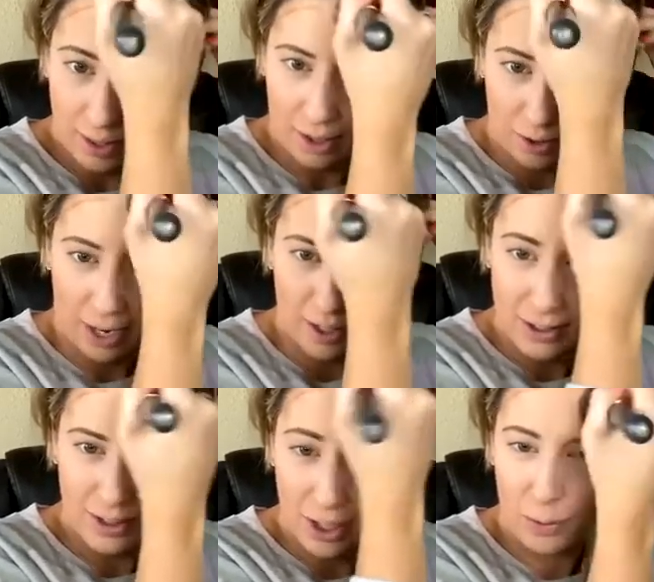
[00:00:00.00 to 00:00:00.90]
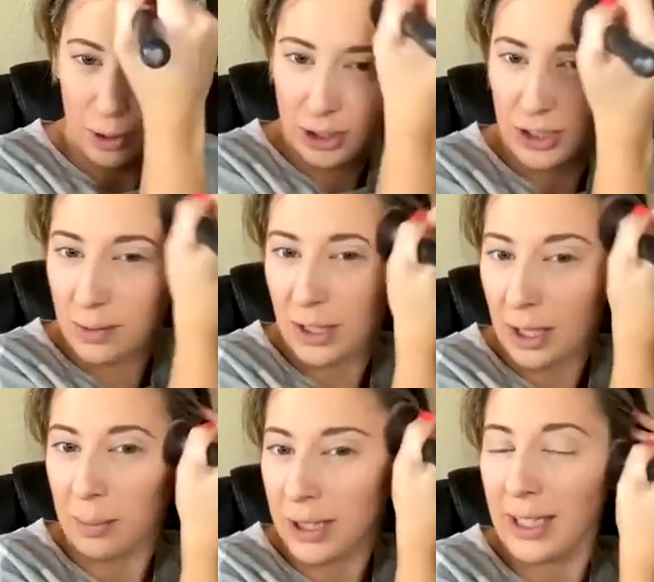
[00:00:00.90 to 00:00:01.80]
Okay, so we're just gonna
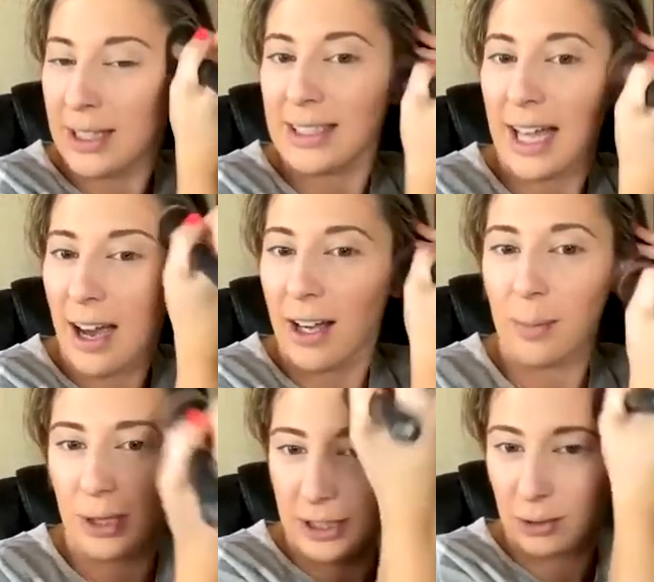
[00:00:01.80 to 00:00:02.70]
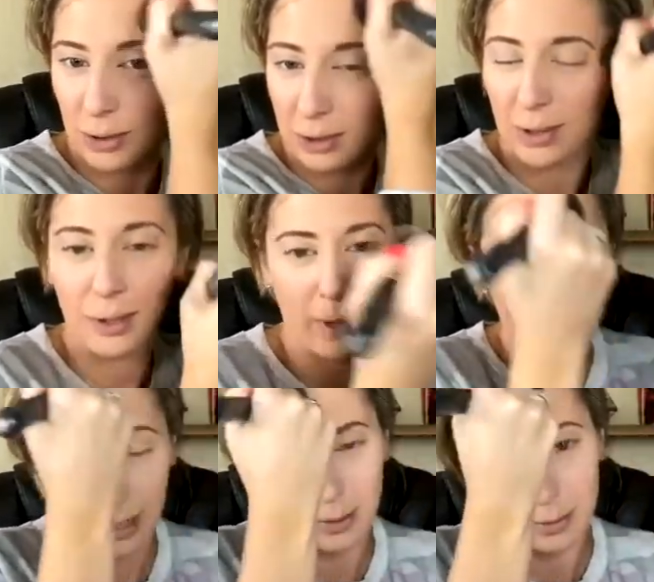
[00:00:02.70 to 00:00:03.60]
blend this out. It blends really, really
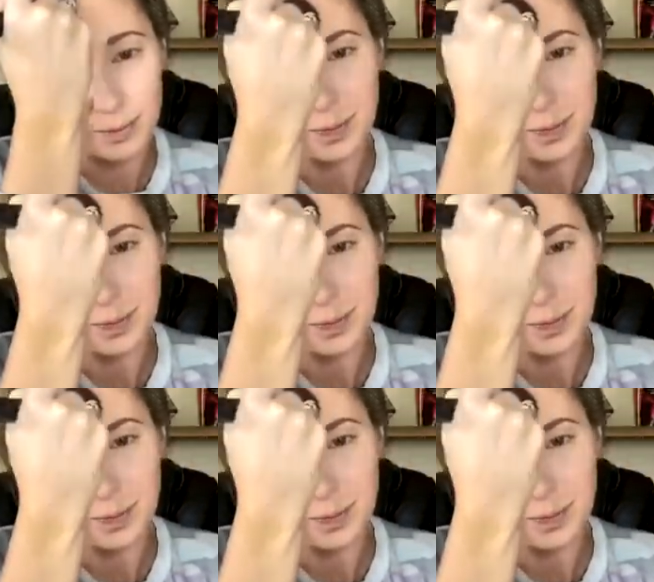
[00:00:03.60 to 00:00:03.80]
well.